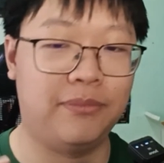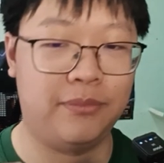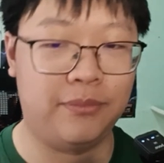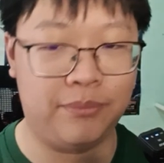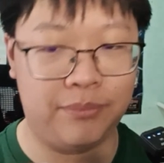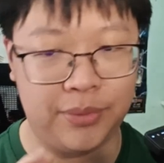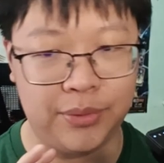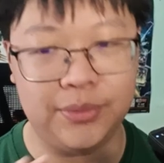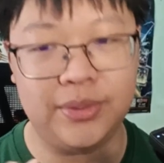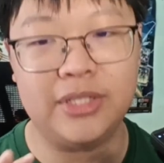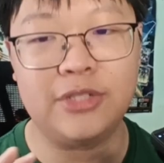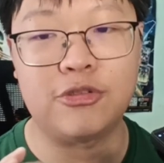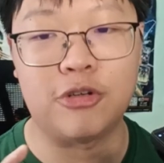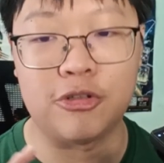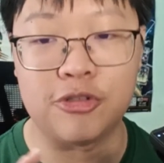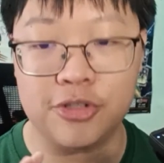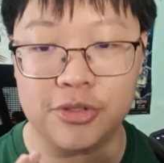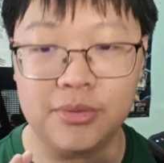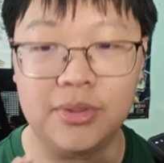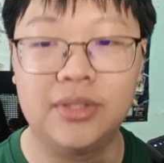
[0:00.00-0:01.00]
building
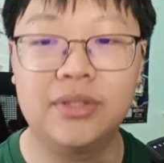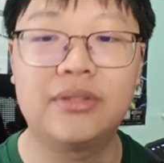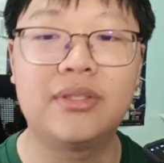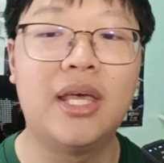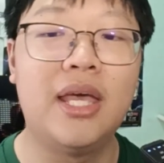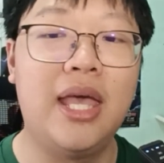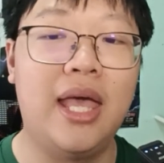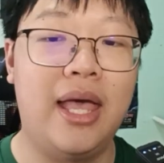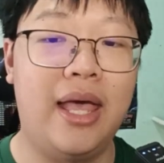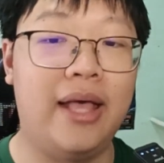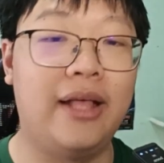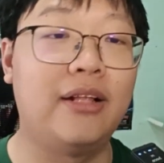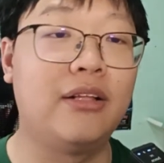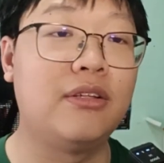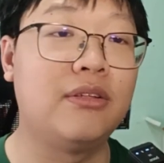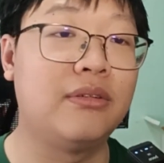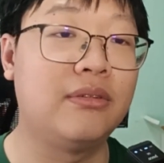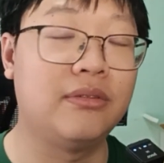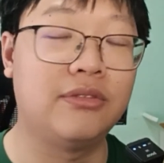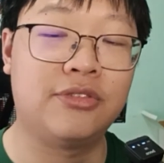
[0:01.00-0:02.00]
Drajeweled.
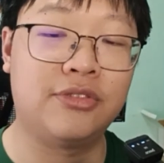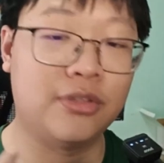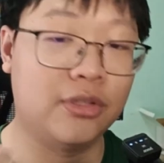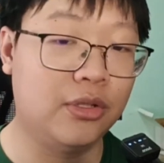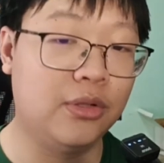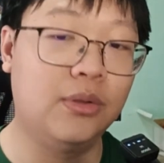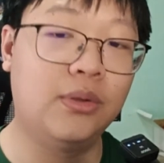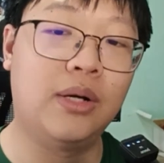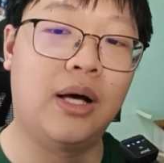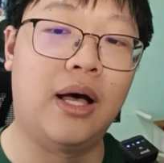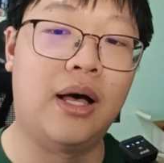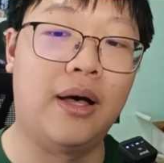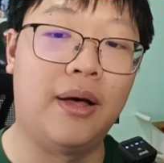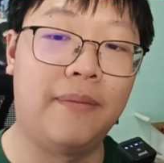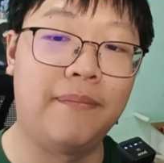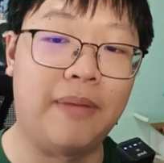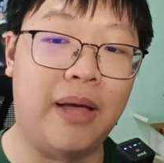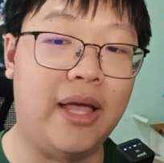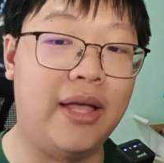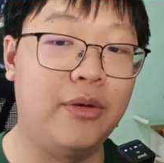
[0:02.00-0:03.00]
And so
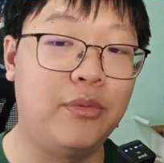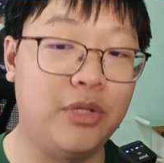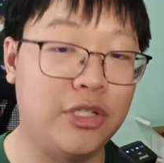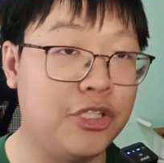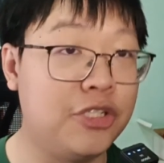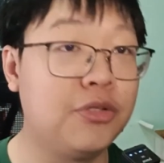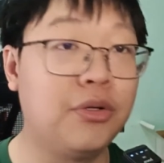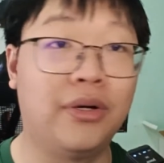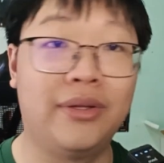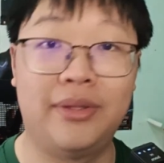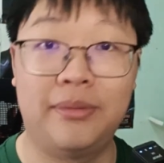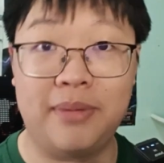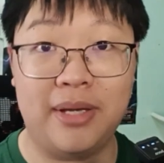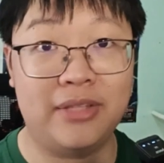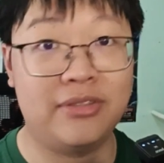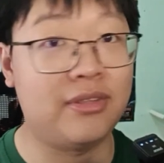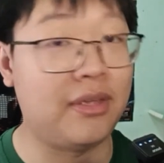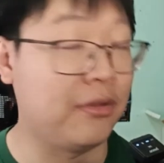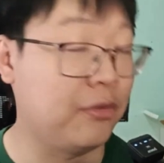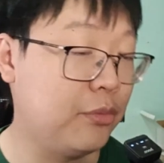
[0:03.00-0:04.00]
I wish you all the
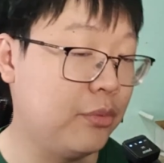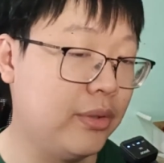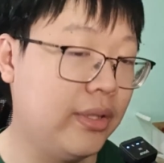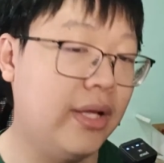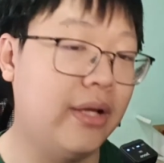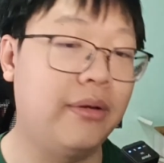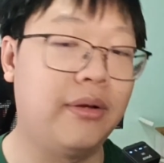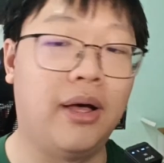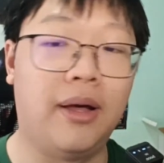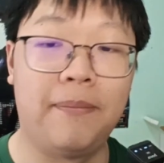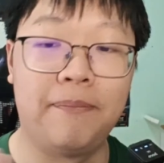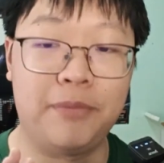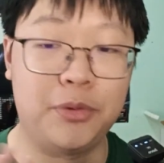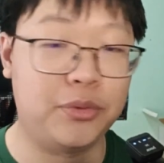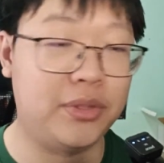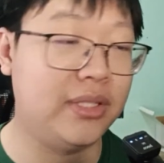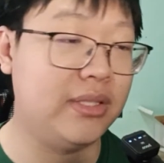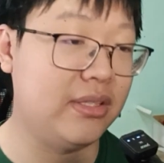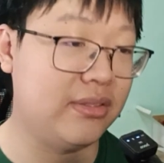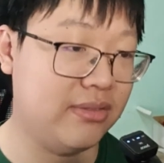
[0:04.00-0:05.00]
best and good luck
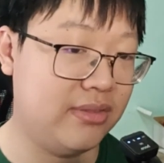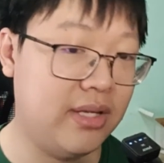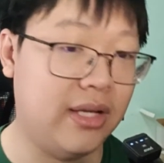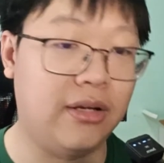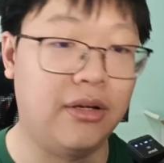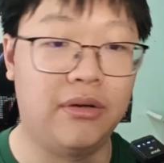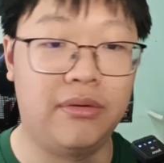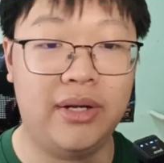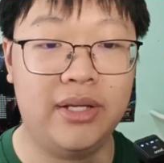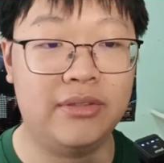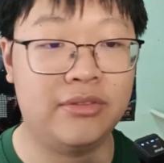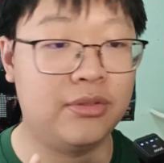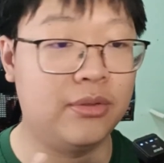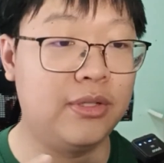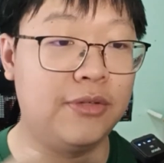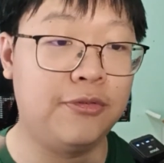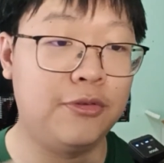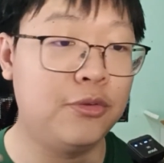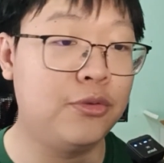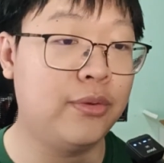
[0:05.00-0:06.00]
building this deck. Alright, so
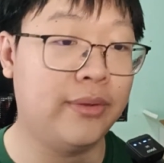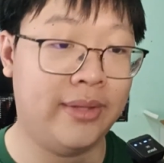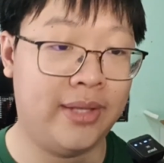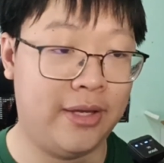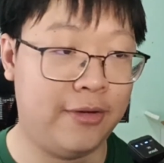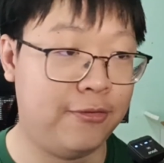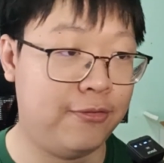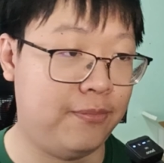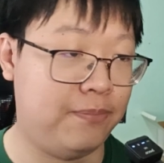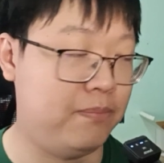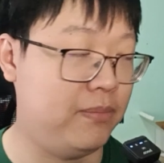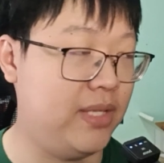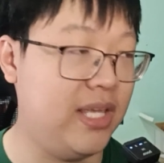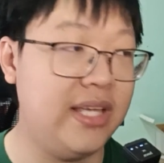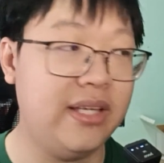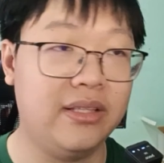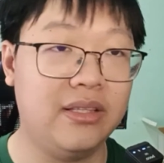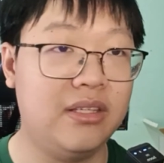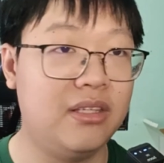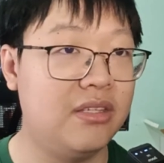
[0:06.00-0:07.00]
if you don't have
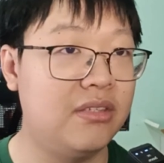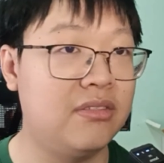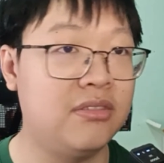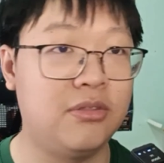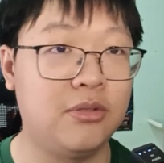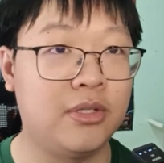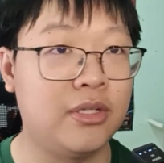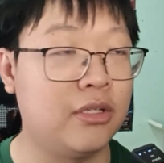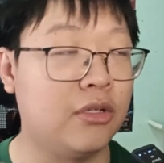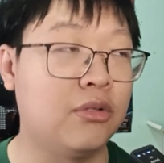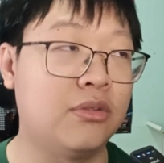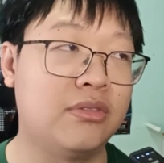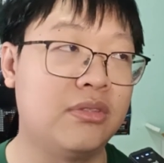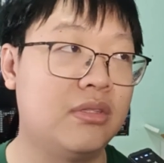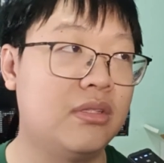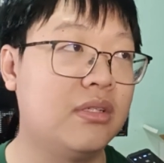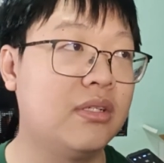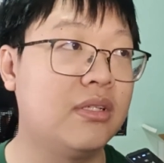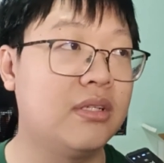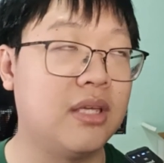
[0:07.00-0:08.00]
Ignis, you can
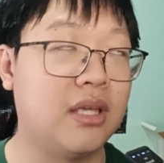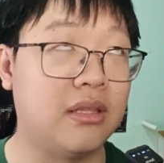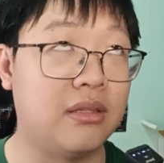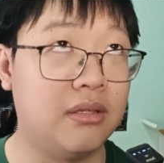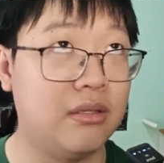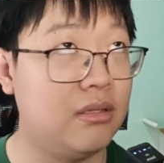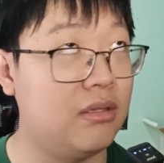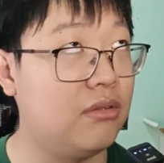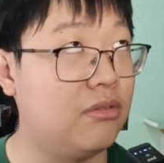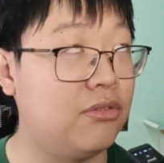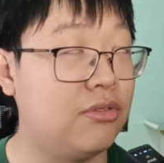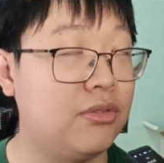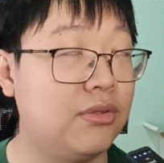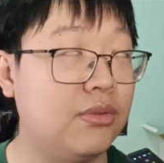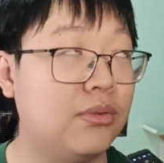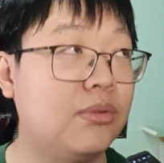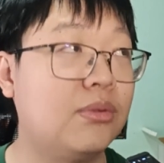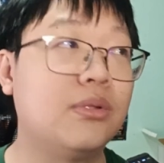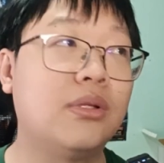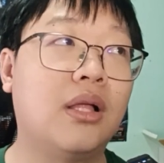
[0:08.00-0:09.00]
consider getting into